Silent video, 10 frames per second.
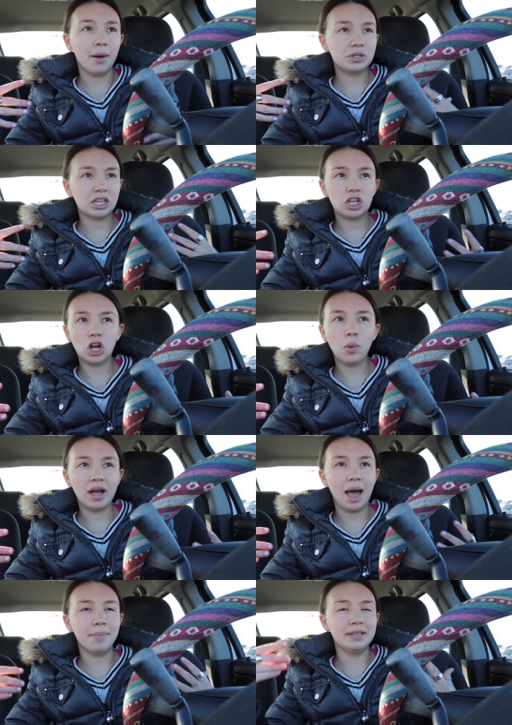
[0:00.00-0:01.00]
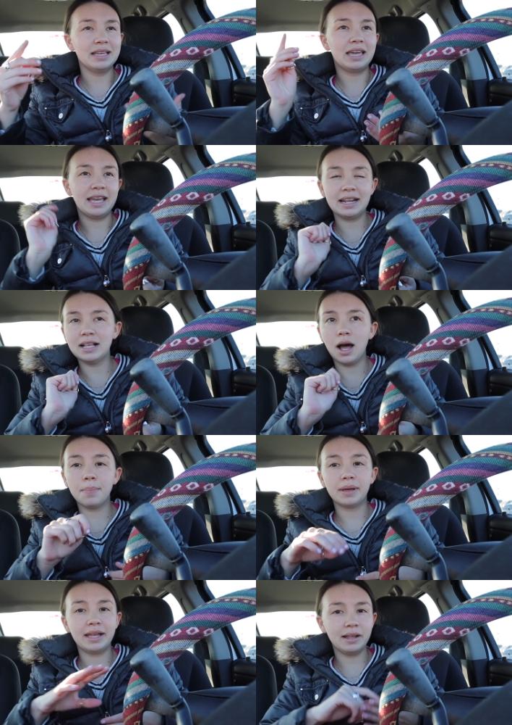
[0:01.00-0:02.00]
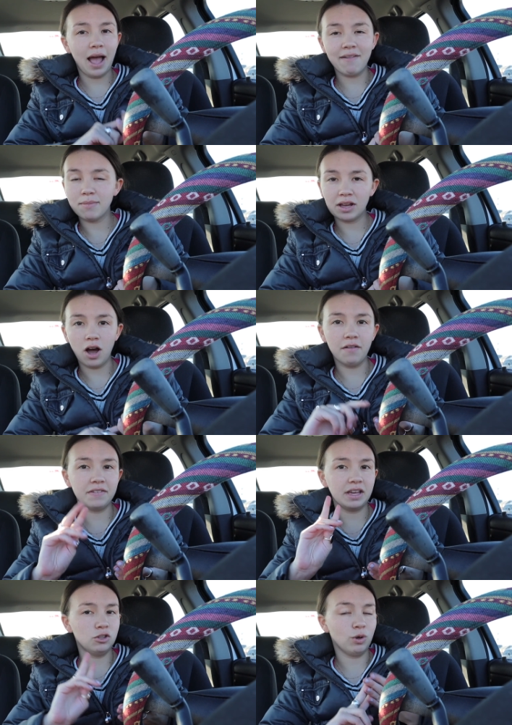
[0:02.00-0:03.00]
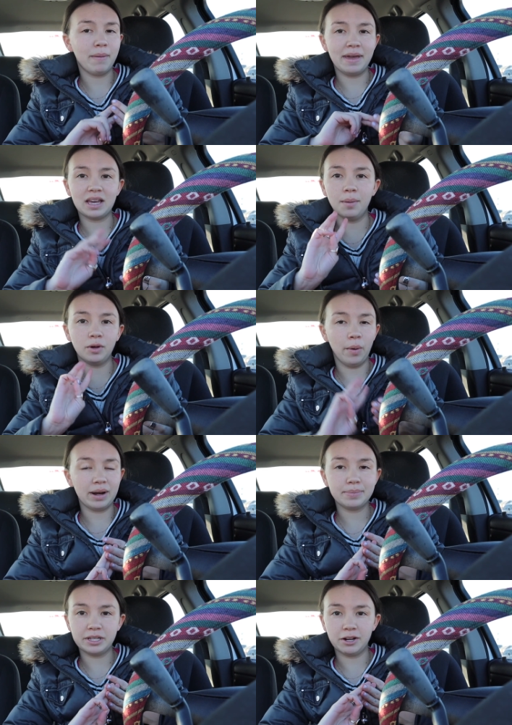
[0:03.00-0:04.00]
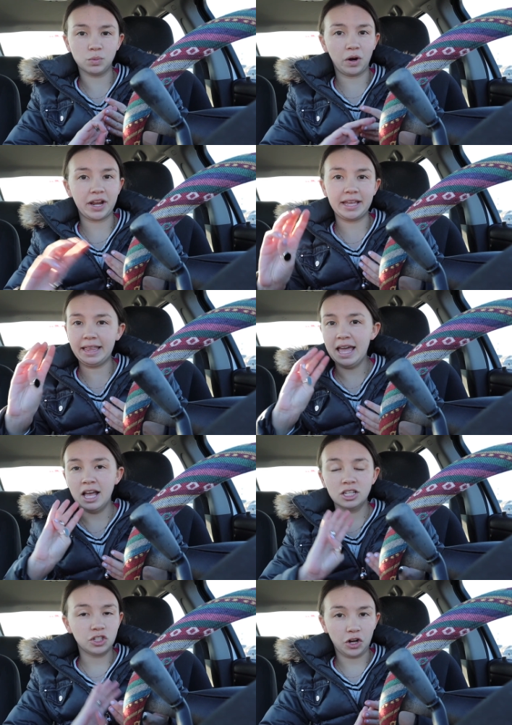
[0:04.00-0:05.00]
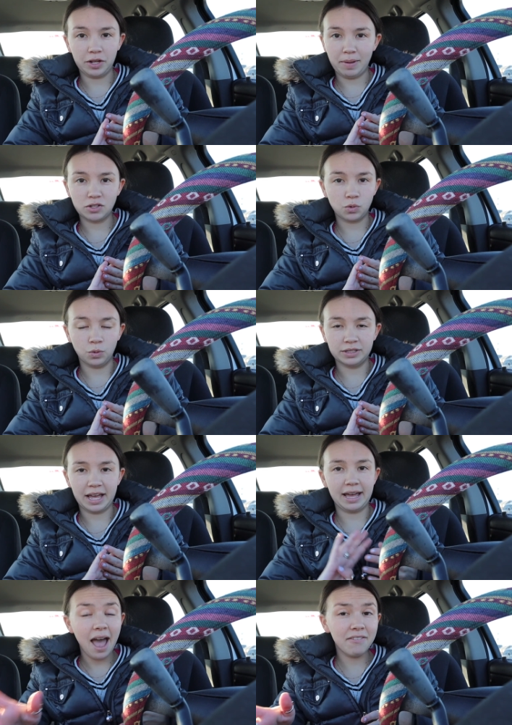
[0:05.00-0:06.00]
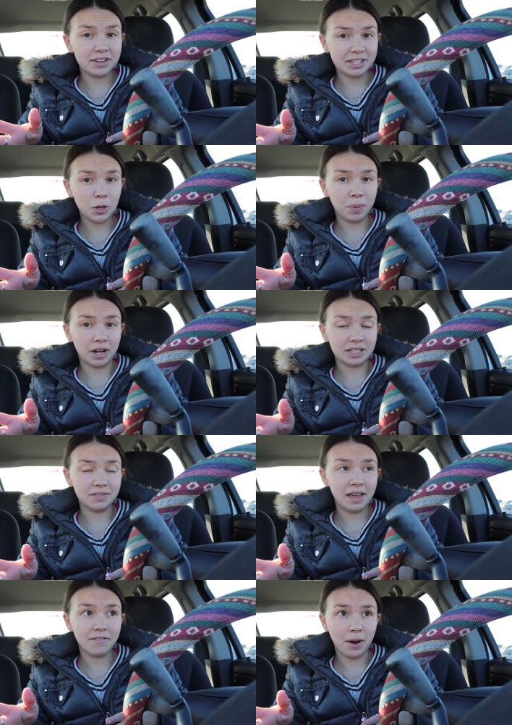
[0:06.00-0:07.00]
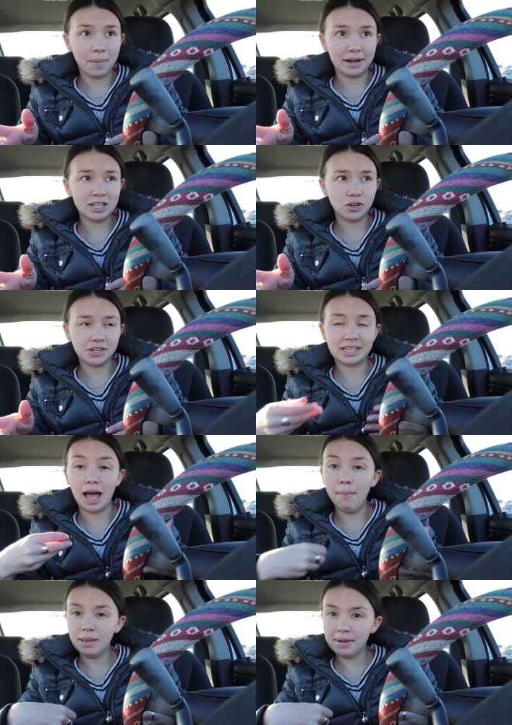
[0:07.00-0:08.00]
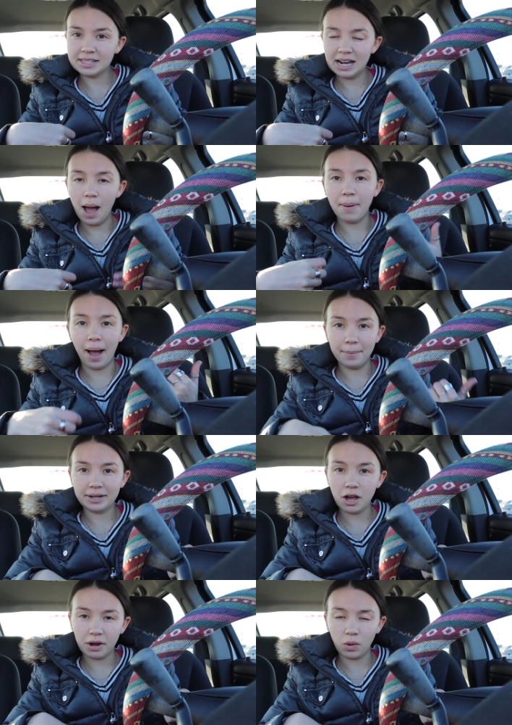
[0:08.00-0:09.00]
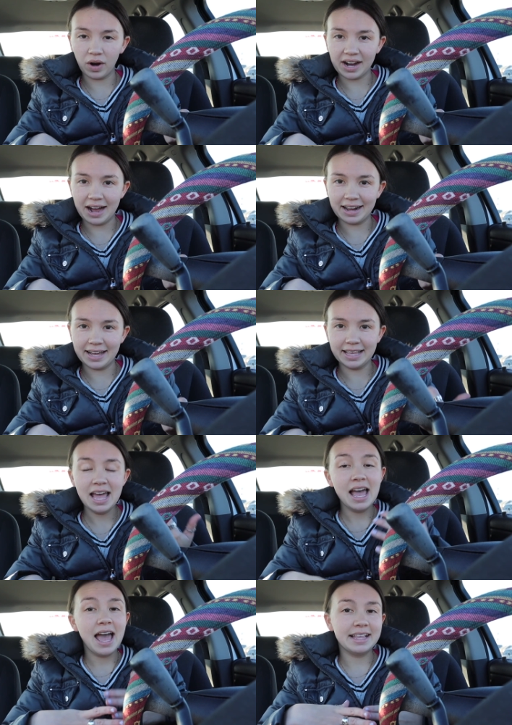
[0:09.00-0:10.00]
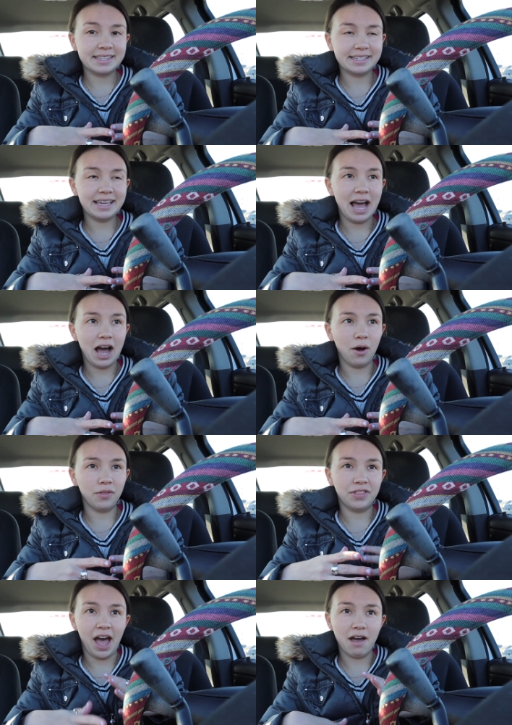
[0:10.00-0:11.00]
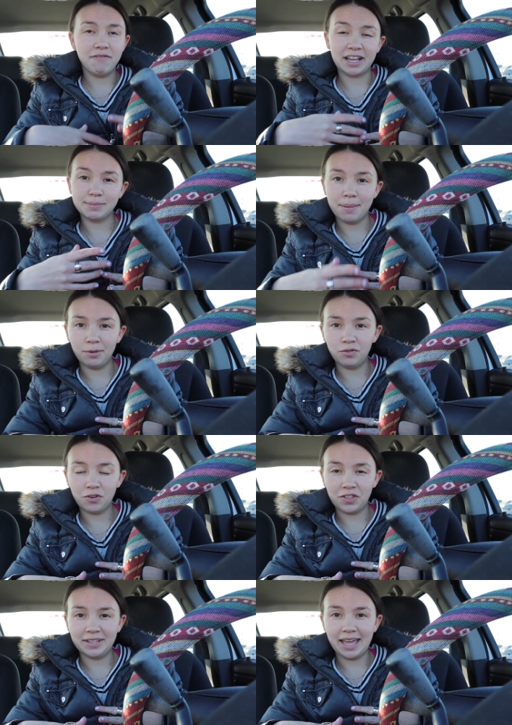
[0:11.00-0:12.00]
I was like, you know what? I've been getting up, eating, having my coffee, doing my makeup, going upstairs, working, starting my school day, every single productive day for a minute. So I was like, I'm gonna mix it up. I'm gonna go get a workout in and see how that affects my mood for the